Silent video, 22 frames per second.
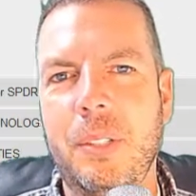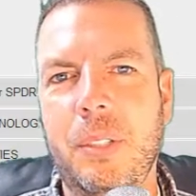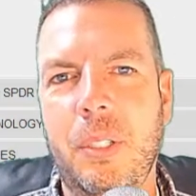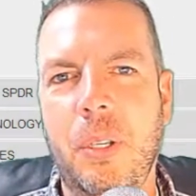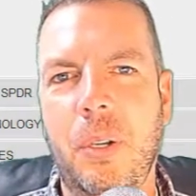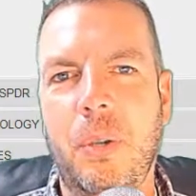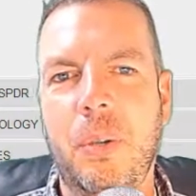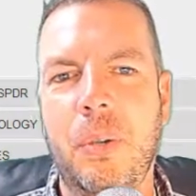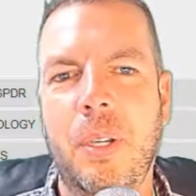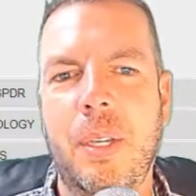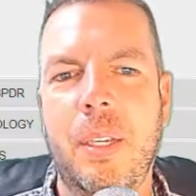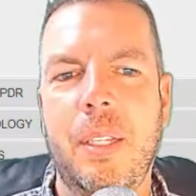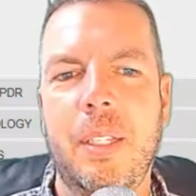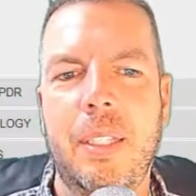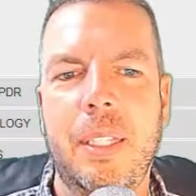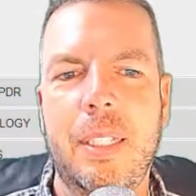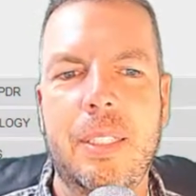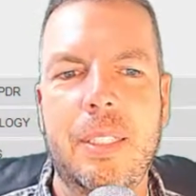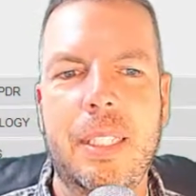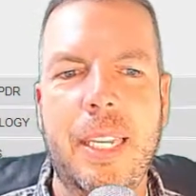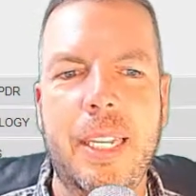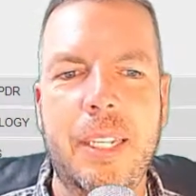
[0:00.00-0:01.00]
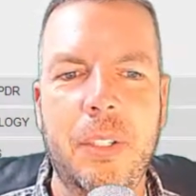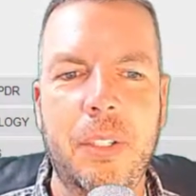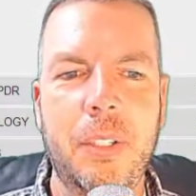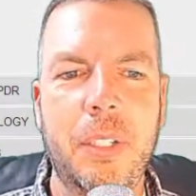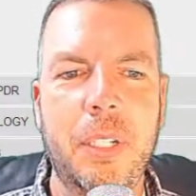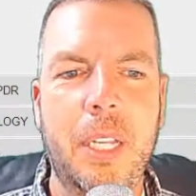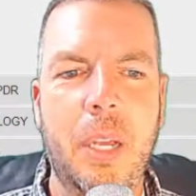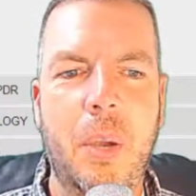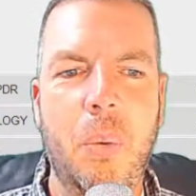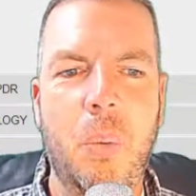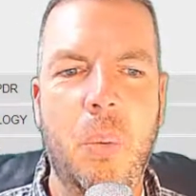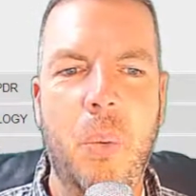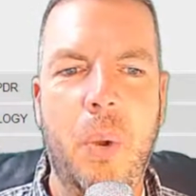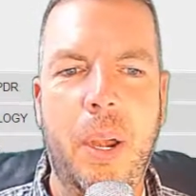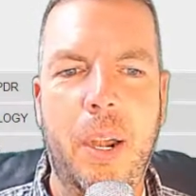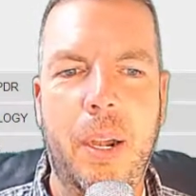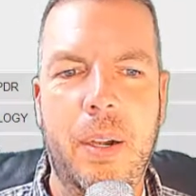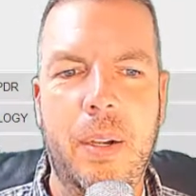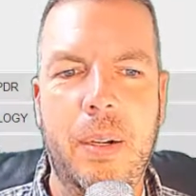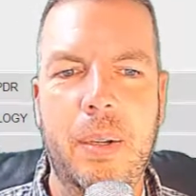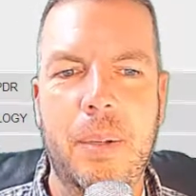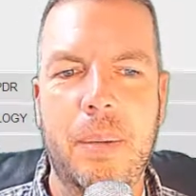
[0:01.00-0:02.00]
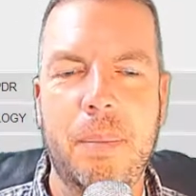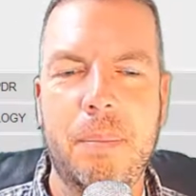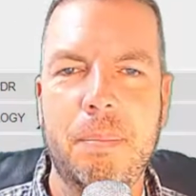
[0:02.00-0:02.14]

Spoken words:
So let's take a look at where